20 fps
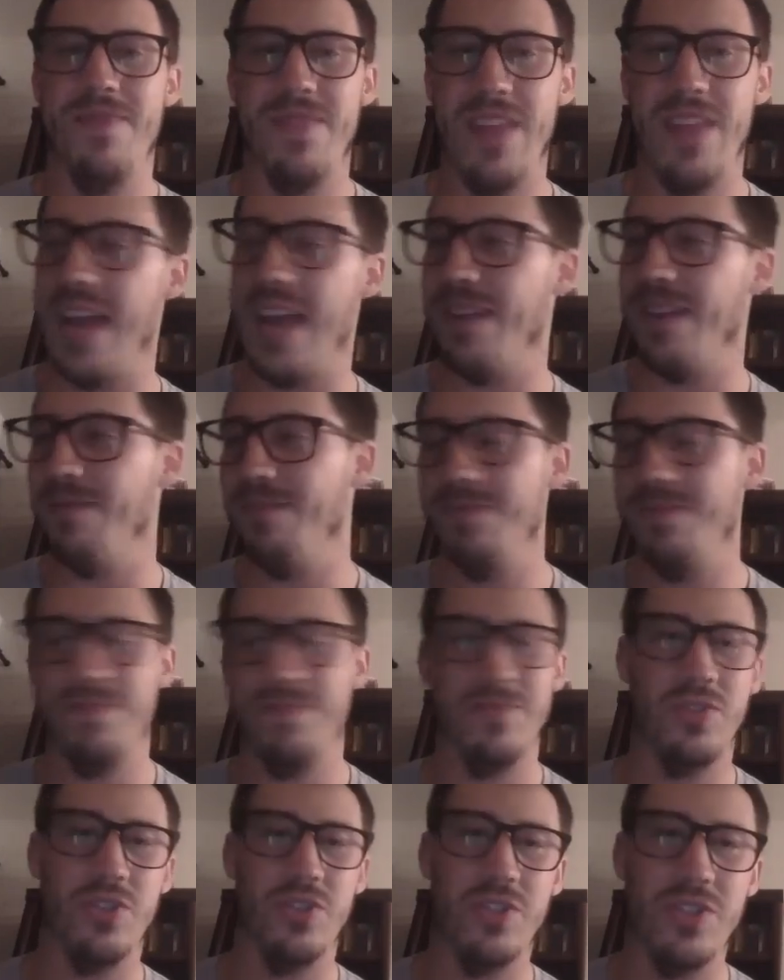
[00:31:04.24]
And
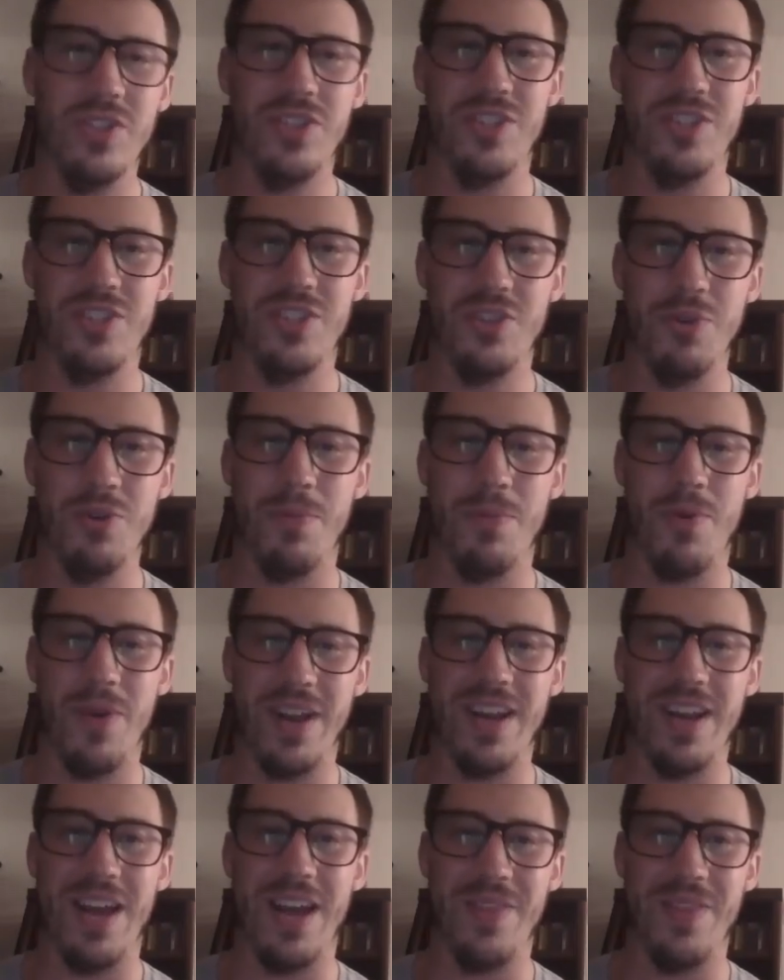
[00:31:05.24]
to a
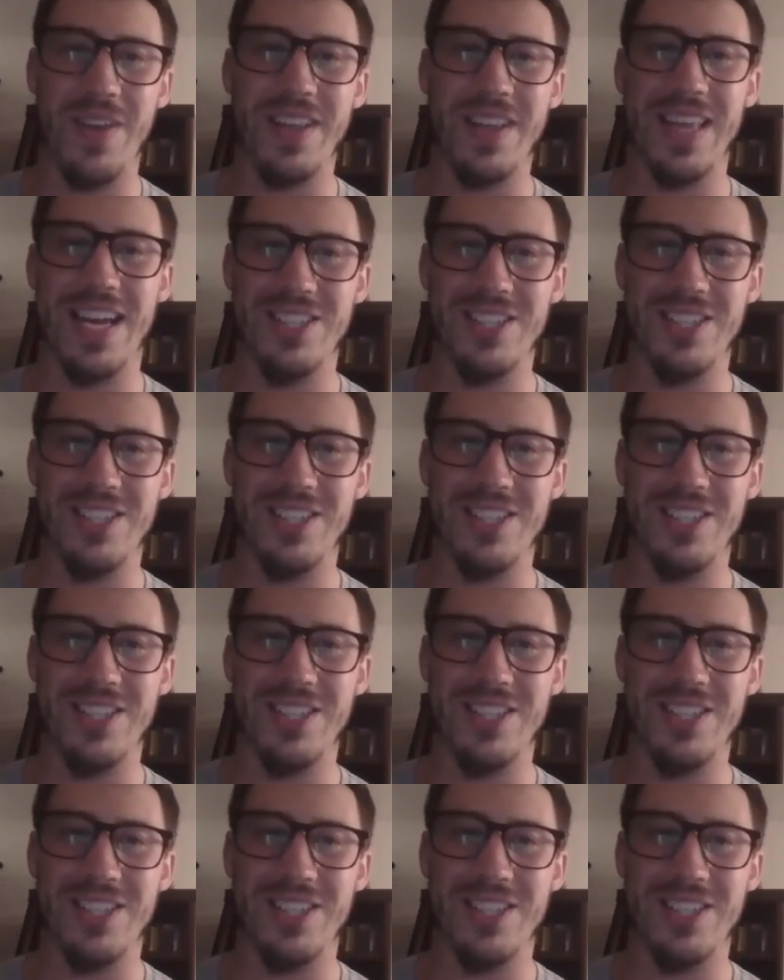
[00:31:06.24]
point, I think that